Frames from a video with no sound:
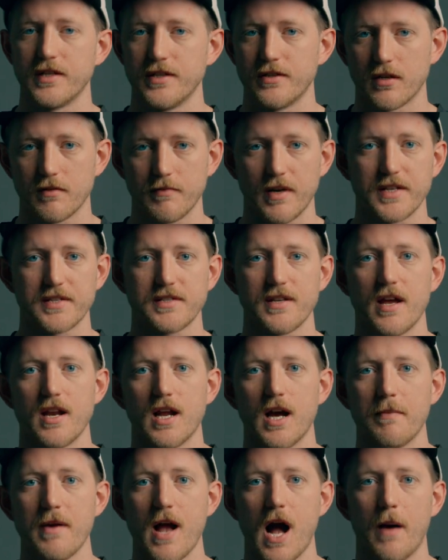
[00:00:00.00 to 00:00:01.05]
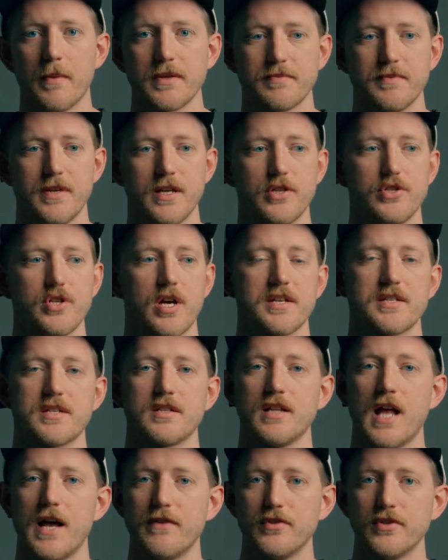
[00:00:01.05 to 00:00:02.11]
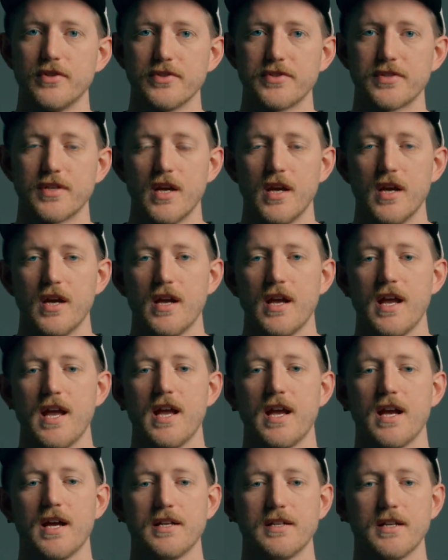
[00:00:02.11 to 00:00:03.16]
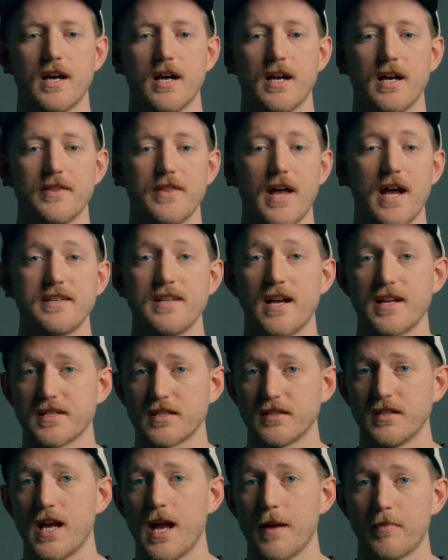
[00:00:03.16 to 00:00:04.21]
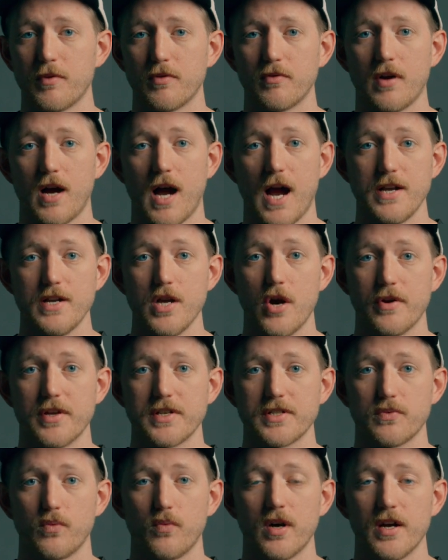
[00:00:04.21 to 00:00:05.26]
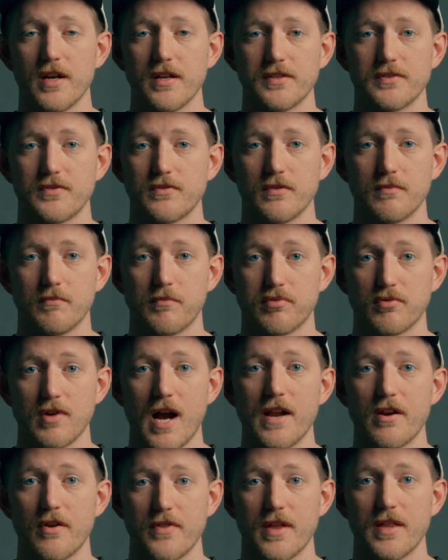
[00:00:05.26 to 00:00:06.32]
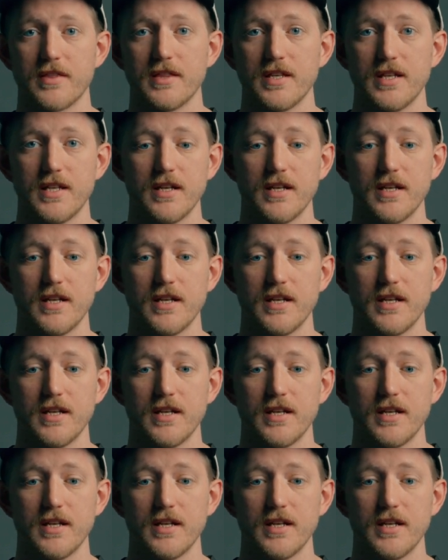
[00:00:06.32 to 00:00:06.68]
during my setup helps me adjust levels, and that desk lamp I noticed was brighter than the